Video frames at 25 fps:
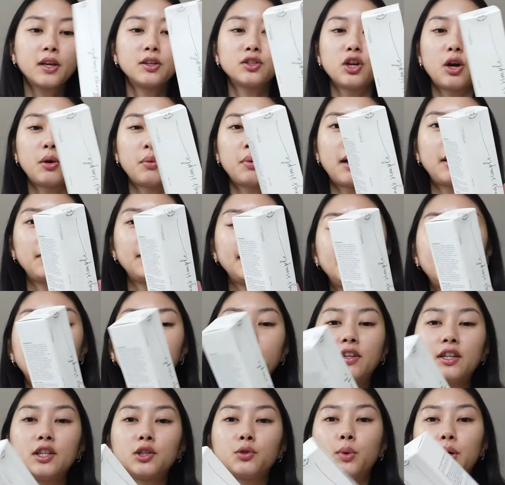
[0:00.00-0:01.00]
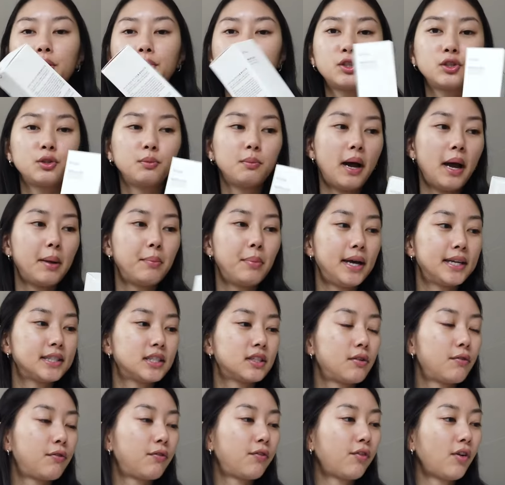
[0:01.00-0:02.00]
So I'll probably give this one to my
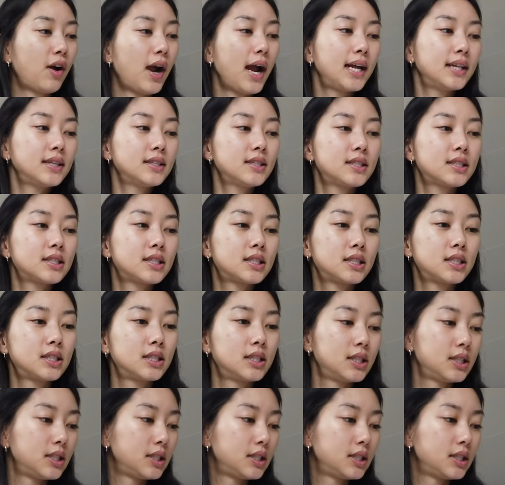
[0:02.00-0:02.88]
best friends.